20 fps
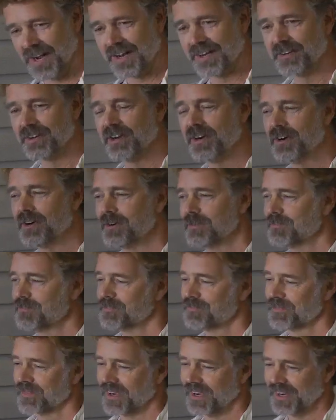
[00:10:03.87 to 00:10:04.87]
I know.
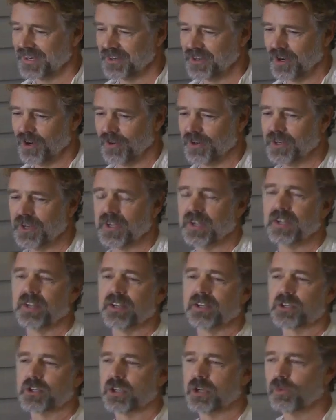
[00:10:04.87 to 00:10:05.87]
And
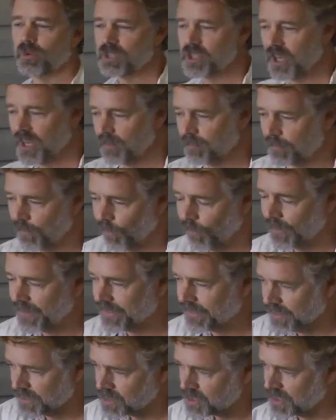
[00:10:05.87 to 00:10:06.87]
she was on
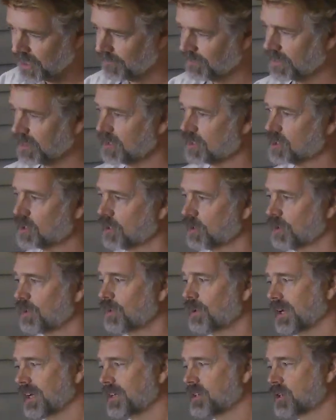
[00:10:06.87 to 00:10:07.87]
point at
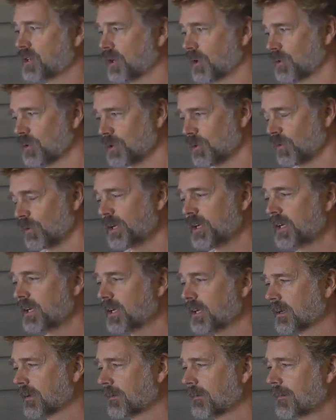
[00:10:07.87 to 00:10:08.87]
72, 8 shows a week.
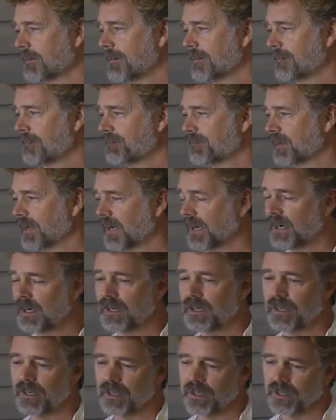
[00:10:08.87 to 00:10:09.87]

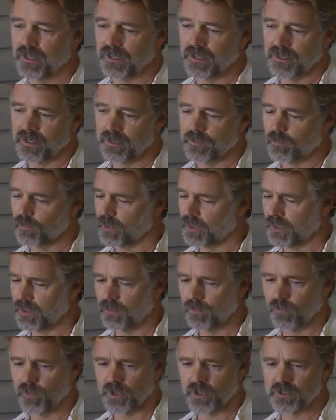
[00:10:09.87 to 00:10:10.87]
And what
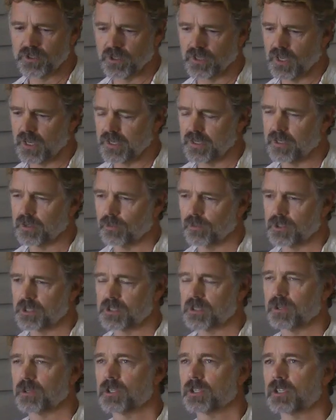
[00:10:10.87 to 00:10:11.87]
a delight. It
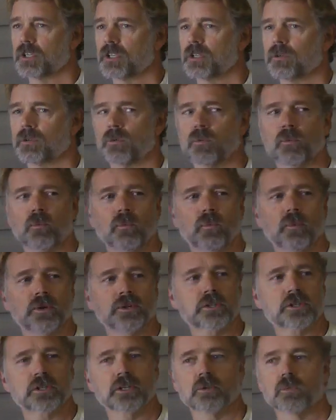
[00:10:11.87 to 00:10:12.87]
was Sid,
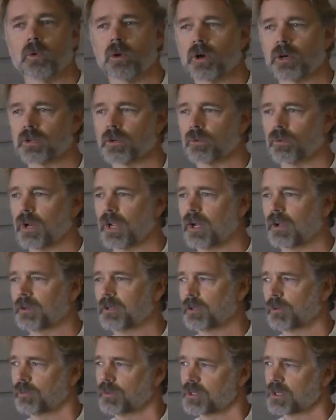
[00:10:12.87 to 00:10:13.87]
when Sid walked
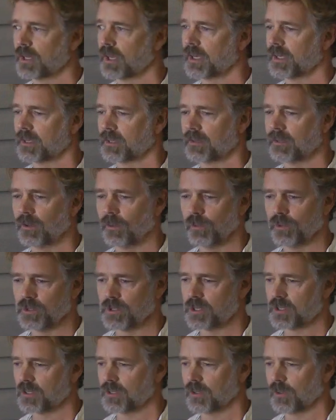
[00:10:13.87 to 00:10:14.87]
around, it was like there
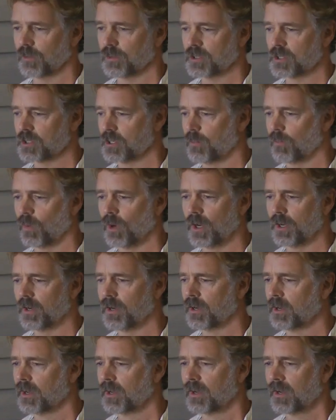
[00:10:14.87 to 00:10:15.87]
was
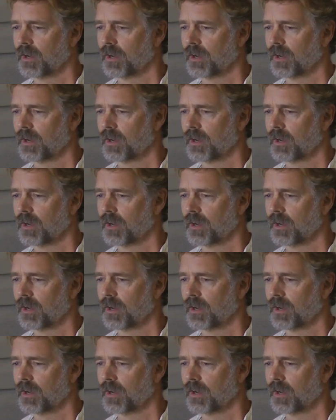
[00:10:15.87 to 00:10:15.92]
someone